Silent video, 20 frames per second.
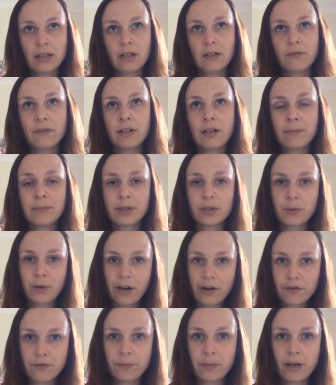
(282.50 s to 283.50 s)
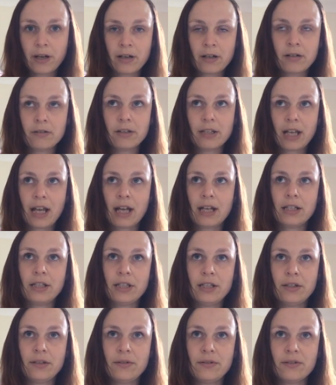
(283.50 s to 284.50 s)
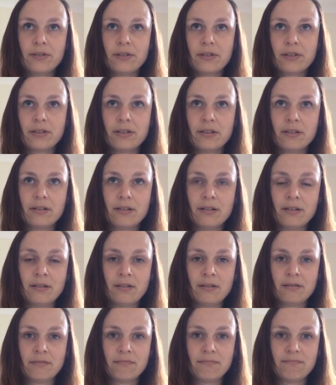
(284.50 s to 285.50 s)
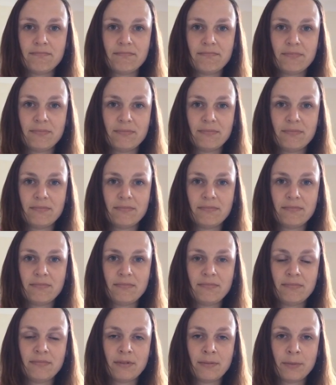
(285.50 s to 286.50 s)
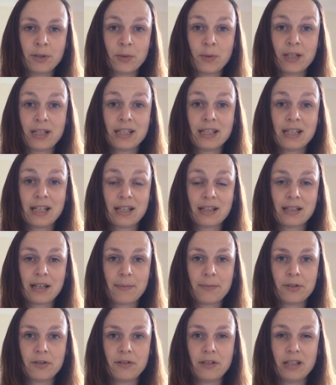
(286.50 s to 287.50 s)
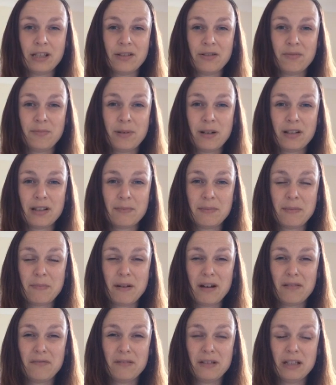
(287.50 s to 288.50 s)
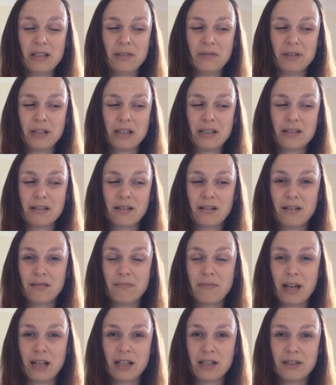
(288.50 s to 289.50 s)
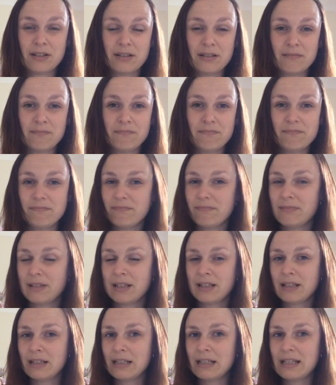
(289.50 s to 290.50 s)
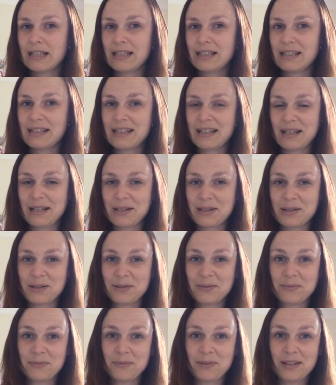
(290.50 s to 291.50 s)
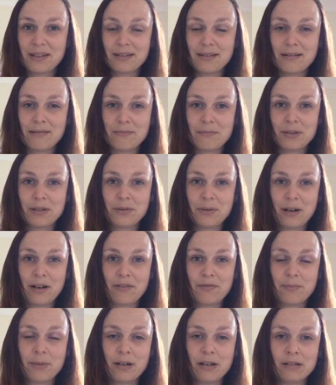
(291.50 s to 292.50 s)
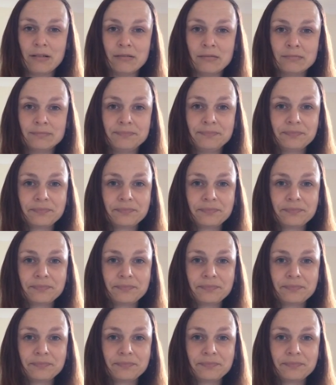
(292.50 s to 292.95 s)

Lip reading: For number 12 pearl you can use number 26 tapestry needle, but to be perfectly honest I managed to stitch with number 12 pearl